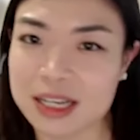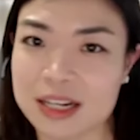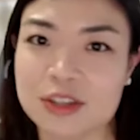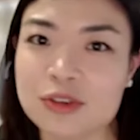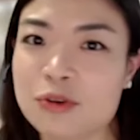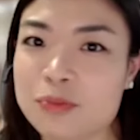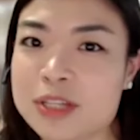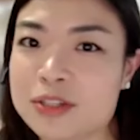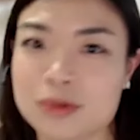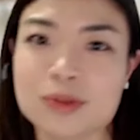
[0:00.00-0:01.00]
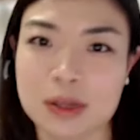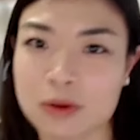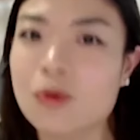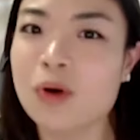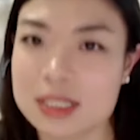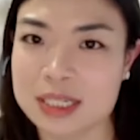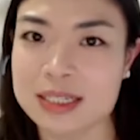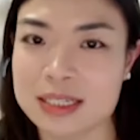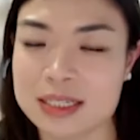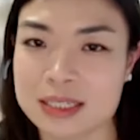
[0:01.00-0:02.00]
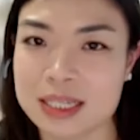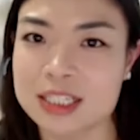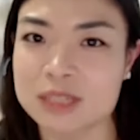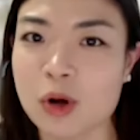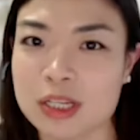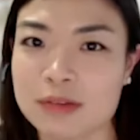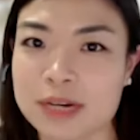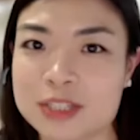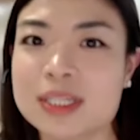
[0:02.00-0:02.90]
kind of European schools, our cohort size is, is smaller, right?